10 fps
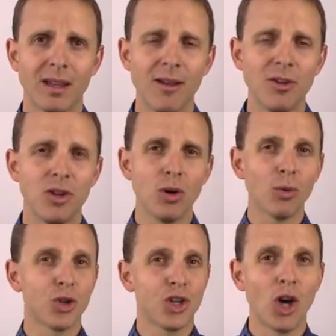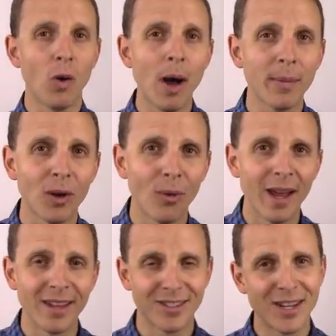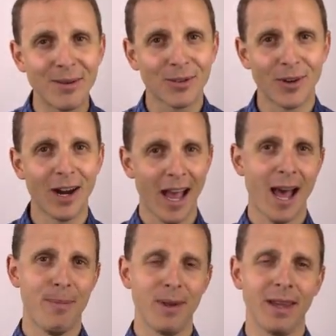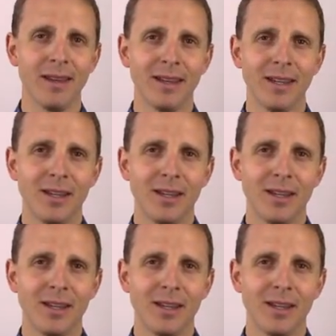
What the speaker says: David, you don't show up in a way that seems very happy.